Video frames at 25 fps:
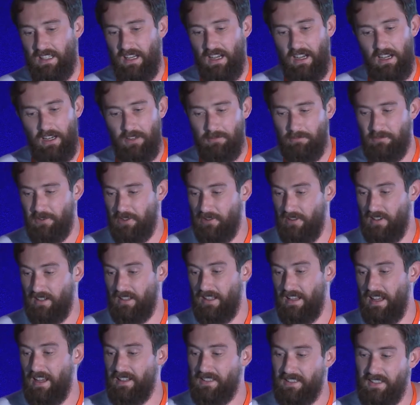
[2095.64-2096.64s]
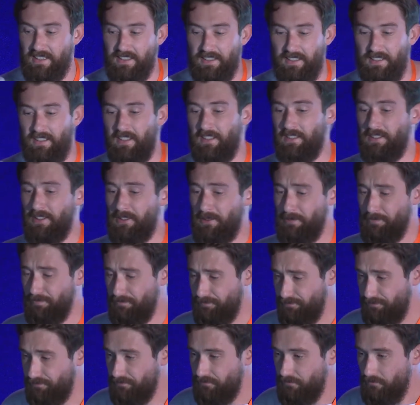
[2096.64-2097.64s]
directly accessing this.
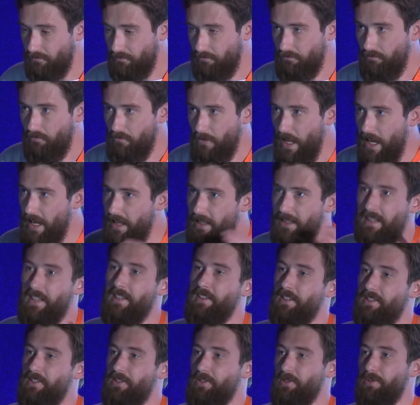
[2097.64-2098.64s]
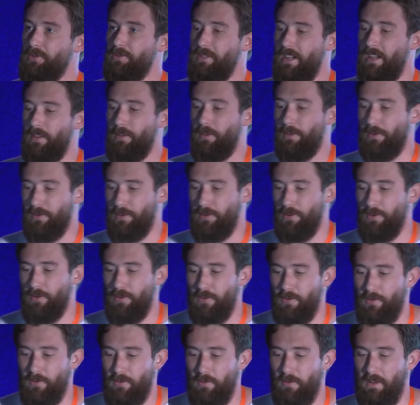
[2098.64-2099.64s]
And again, this is all done
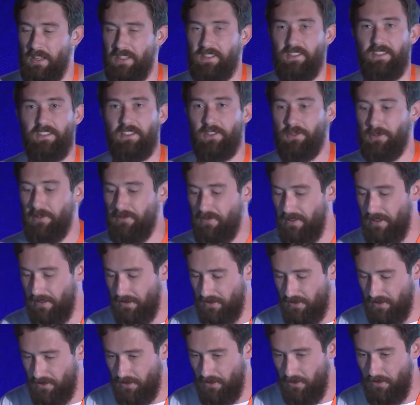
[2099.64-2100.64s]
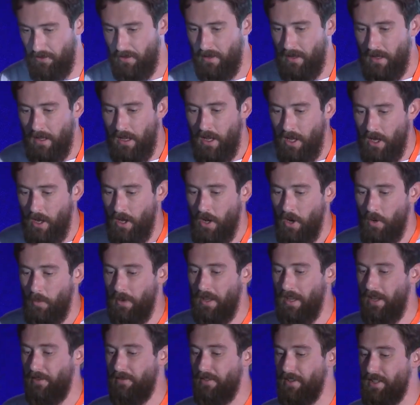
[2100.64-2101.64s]
through listening to events. So
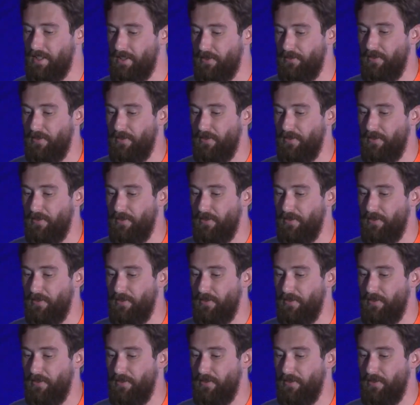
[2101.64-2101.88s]
we have this